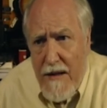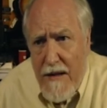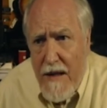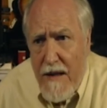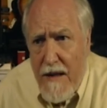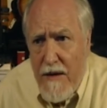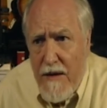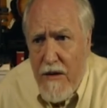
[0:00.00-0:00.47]

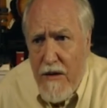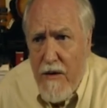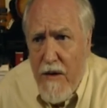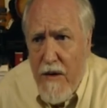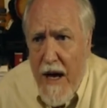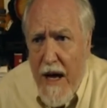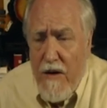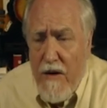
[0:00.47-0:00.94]
That to
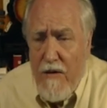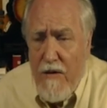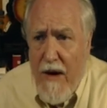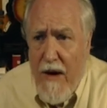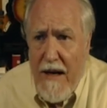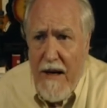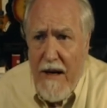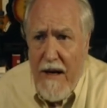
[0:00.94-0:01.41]

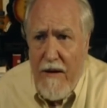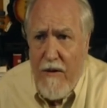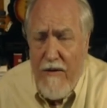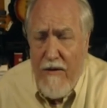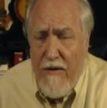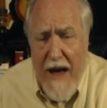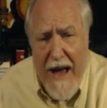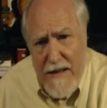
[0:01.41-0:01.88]
find it
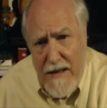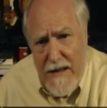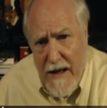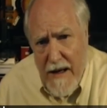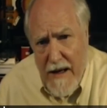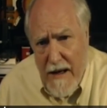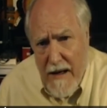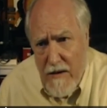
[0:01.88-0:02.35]

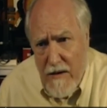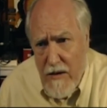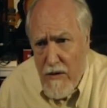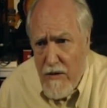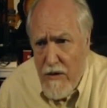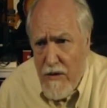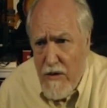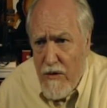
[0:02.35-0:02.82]
fascinating,
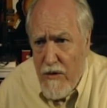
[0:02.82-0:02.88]
to